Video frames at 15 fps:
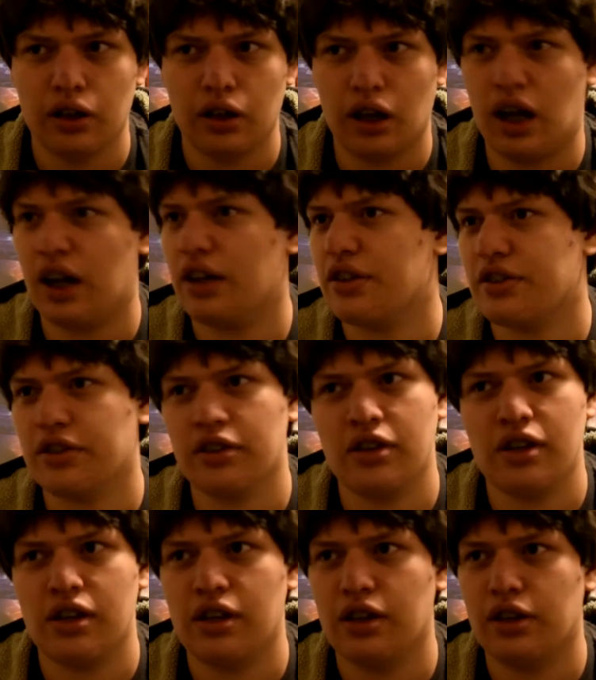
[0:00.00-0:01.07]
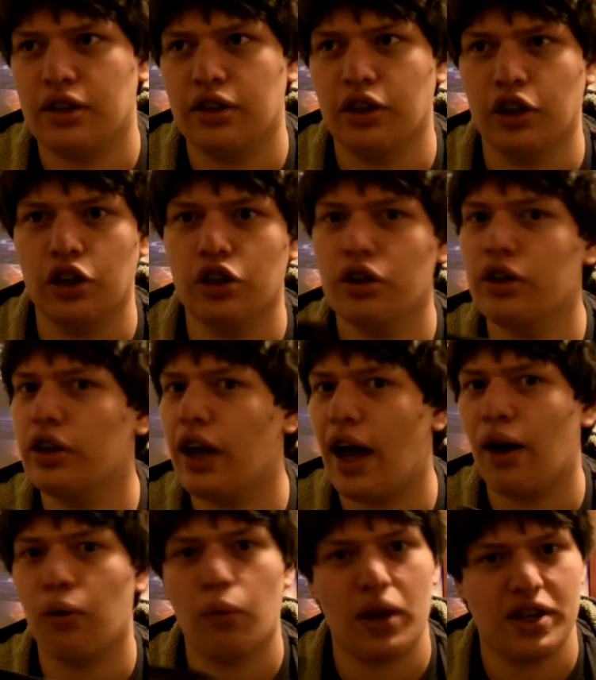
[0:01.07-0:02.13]
honestly, the good
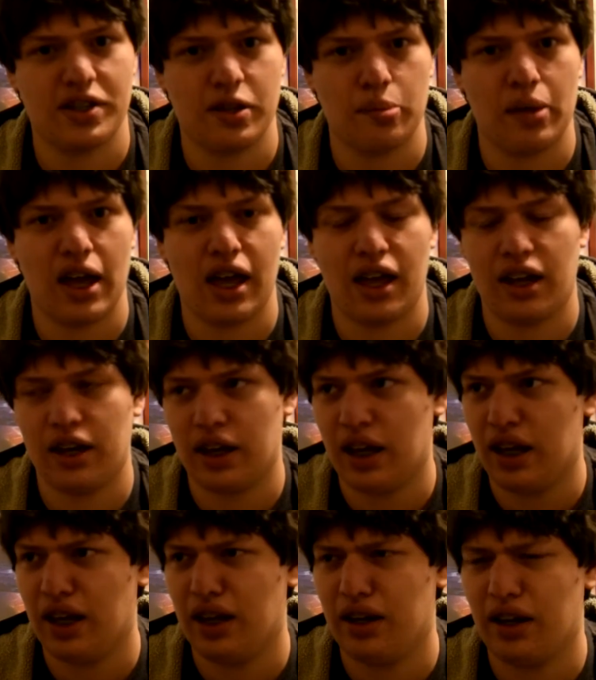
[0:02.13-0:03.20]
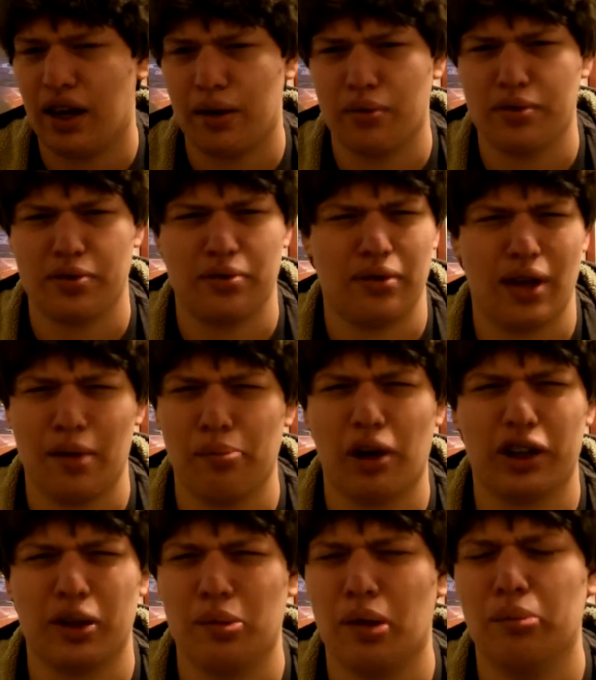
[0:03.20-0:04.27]
outweighs the bad, and I
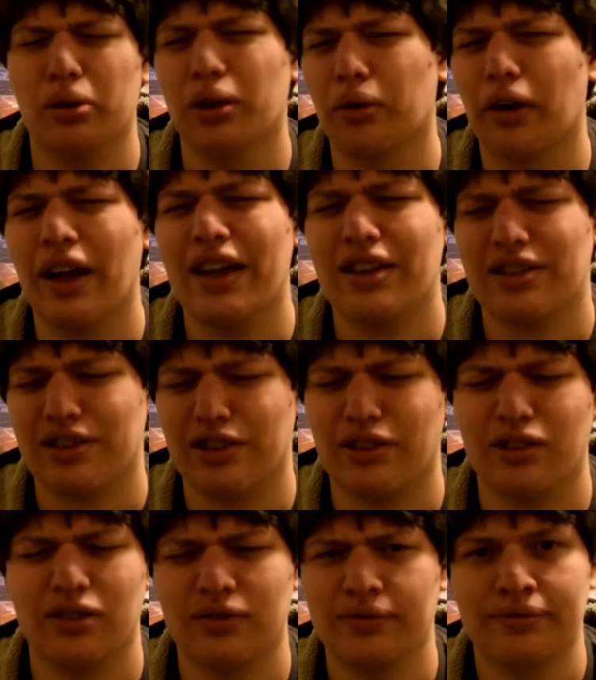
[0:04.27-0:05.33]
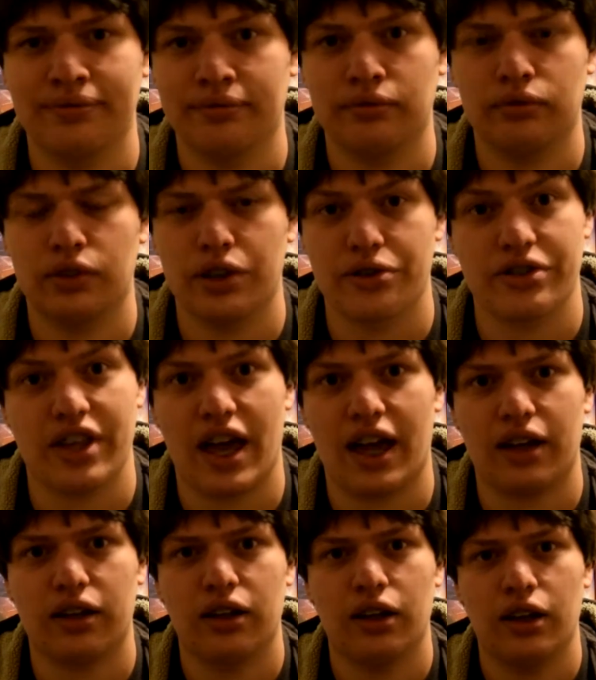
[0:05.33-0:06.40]
bought them on Blu-ray, so there's
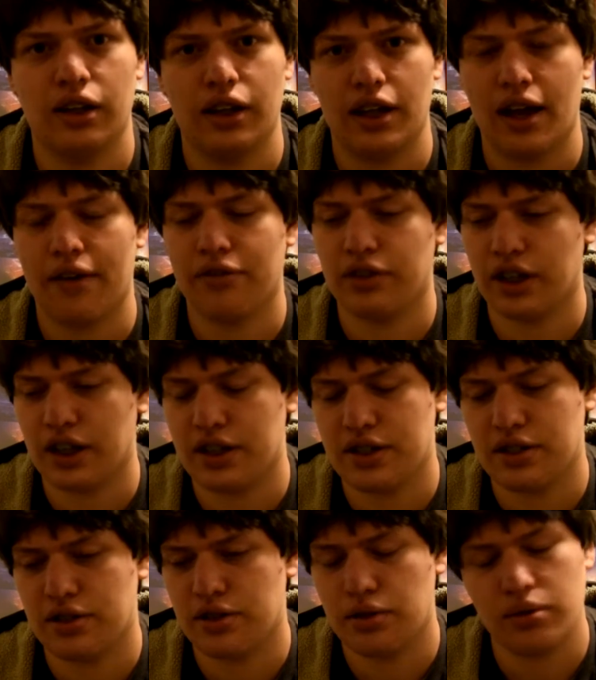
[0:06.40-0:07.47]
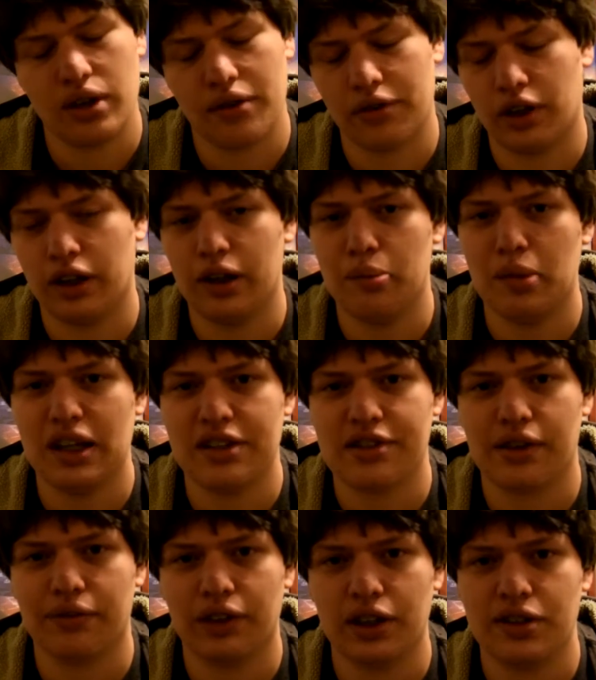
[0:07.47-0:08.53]
that. They do definitely mean
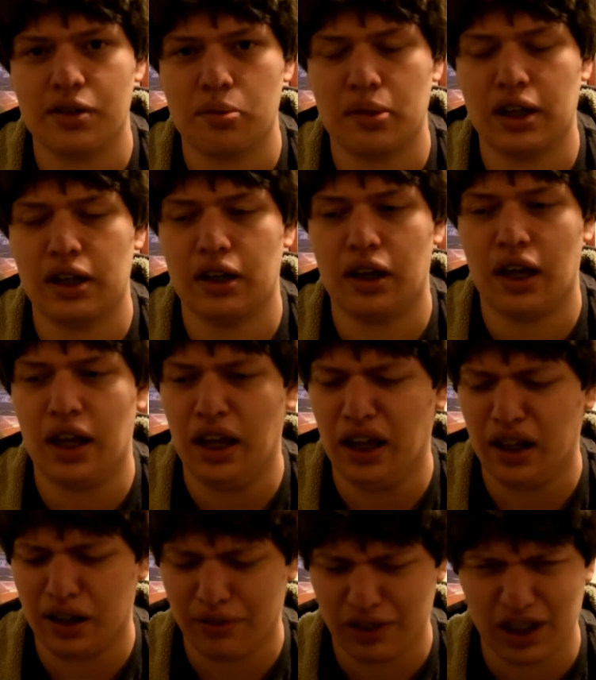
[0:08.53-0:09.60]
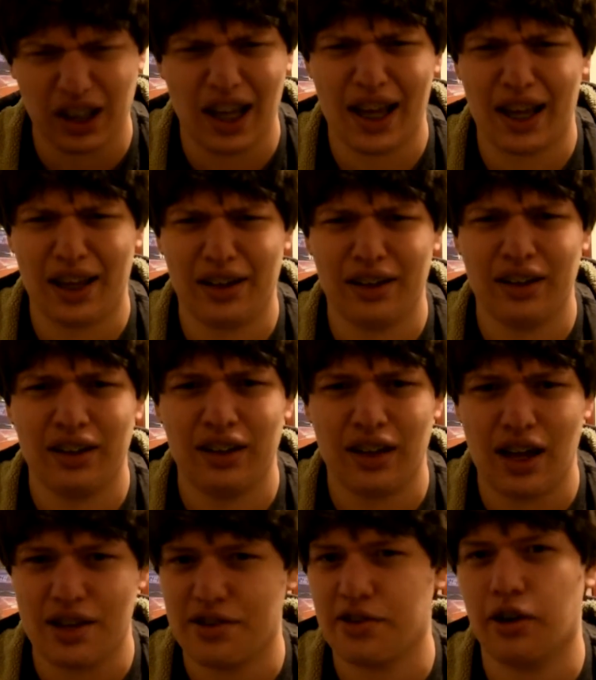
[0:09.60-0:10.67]
something to me, and I'm glad
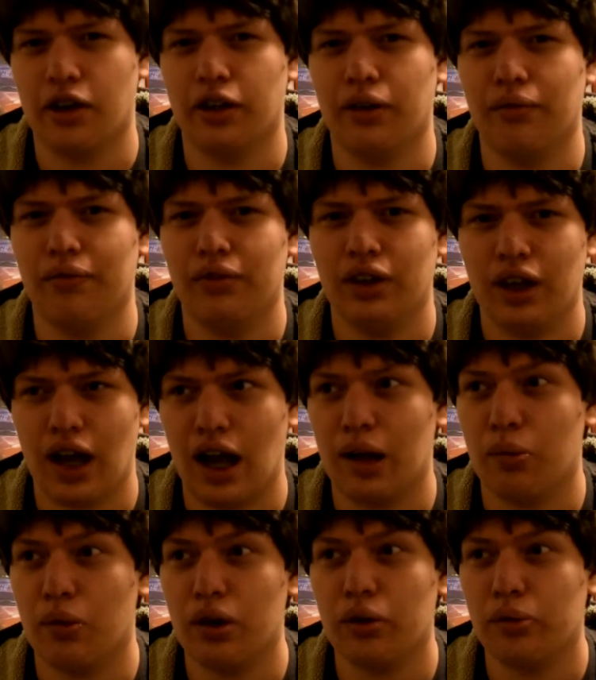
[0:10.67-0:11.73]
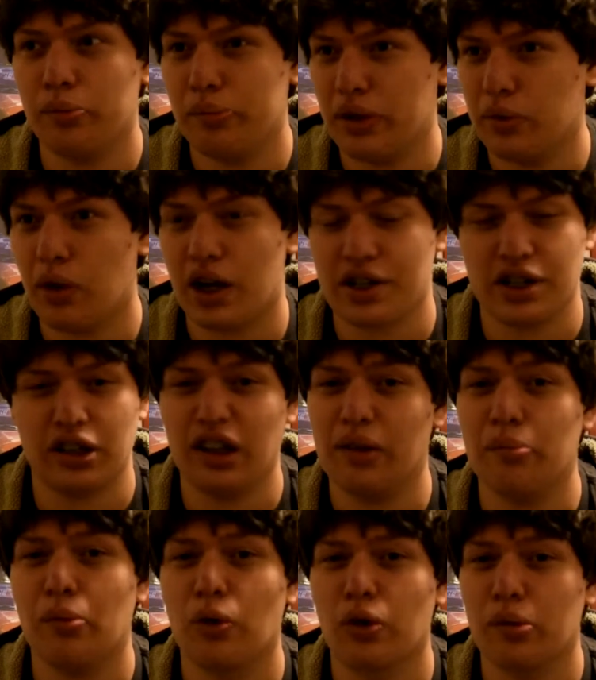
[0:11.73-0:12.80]
I saw them. I will be watching them
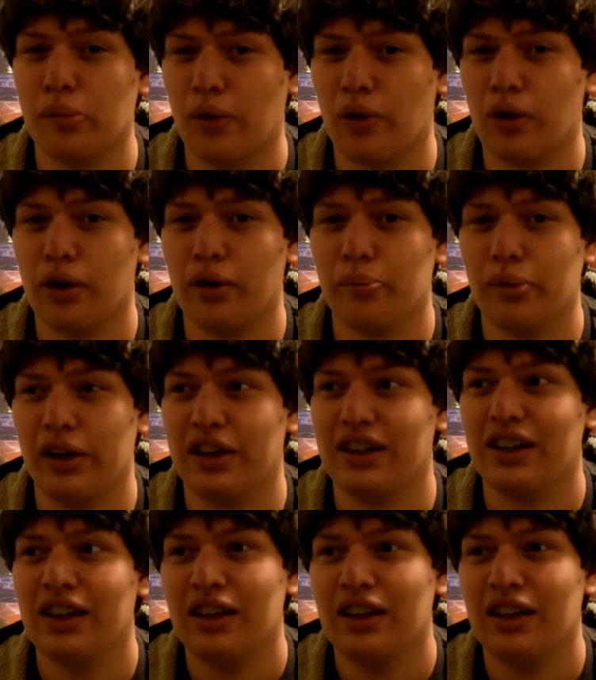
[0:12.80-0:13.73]
more and more, but